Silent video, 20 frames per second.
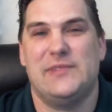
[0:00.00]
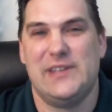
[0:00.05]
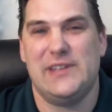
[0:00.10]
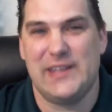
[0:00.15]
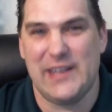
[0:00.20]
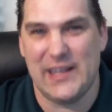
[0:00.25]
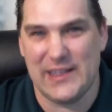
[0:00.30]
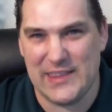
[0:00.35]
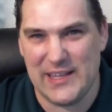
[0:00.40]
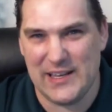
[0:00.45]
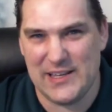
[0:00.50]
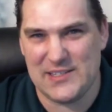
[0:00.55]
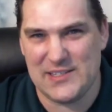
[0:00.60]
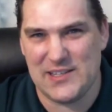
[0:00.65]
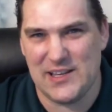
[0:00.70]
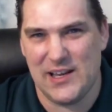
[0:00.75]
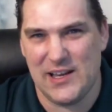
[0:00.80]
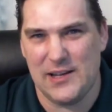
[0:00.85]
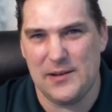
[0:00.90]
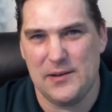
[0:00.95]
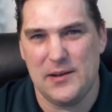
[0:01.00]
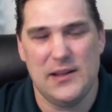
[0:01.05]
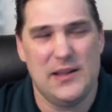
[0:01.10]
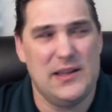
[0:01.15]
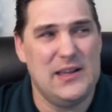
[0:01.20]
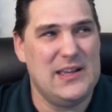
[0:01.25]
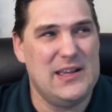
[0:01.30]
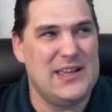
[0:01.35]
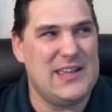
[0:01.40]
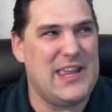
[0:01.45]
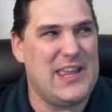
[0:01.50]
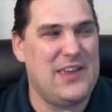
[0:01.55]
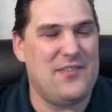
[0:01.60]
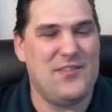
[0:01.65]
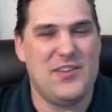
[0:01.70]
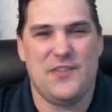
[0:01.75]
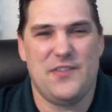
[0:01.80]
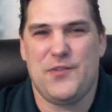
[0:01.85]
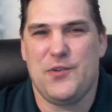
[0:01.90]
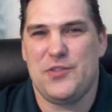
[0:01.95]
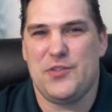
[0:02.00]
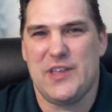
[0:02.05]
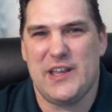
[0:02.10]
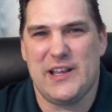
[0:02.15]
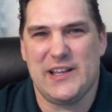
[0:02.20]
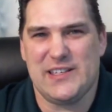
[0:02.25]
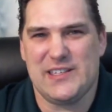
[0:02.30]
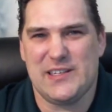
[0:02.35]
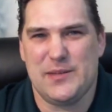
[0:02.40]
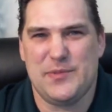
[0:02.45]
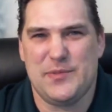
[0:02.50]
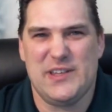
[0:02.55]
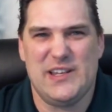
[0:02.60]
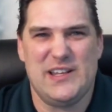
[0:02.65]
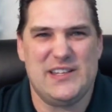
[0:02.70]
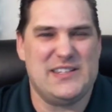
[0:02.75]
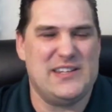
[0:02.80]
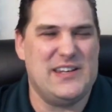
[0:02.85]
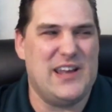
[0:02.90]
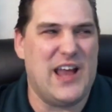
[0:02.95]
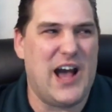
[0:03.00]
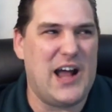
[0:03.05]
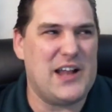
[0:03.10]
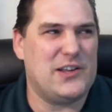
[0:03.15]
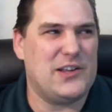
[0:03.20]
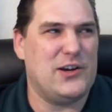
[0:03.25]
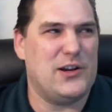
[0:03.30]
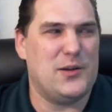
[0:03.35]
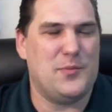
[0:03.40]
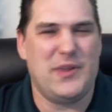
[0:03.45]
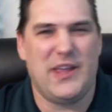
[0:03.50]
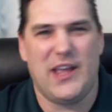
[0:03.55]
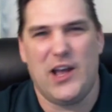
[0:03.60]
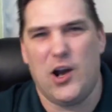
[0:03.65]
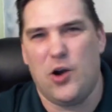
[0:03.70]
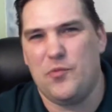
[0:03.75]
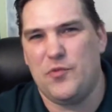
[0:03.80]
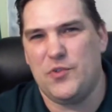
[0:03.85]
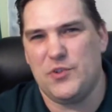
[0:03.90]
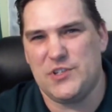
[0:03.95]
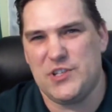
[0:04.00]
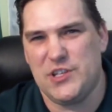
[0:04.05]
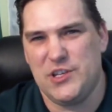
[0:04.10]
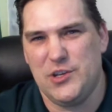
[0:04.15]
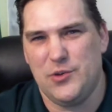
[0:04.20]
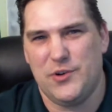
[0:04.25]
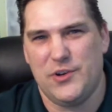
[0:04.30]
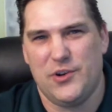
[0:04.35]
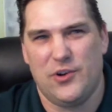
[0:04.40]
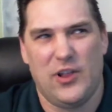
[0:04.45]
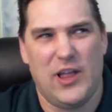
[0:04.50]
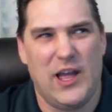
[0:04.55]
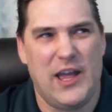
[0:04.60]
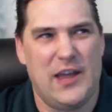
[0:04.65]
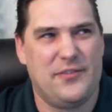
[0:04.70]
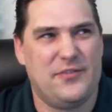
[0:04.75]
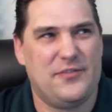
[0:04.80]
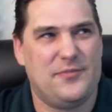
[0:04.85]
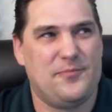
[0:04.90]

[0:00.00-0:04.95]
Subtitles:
Get things done. Even if you think it's something that's not going to be helpful to you in your life.